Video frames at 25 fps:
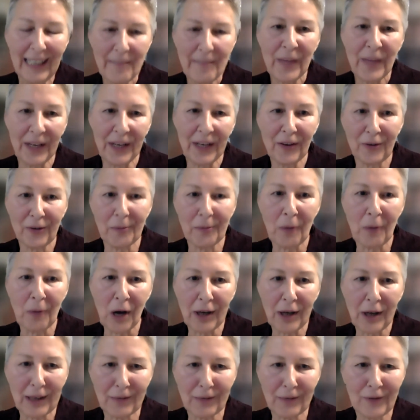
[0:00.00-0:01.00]
you know, there's a
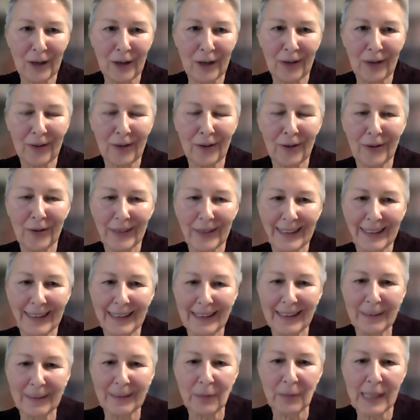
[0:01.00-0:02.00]
market for our
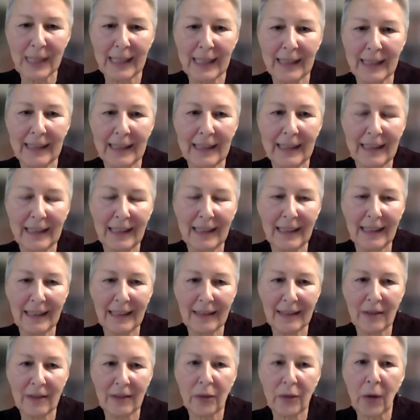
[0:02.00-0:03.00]
services and we can
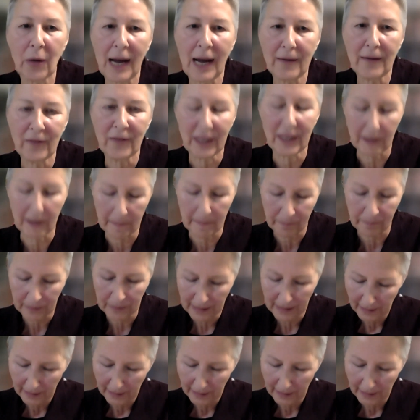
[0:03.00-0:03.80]
thrive there.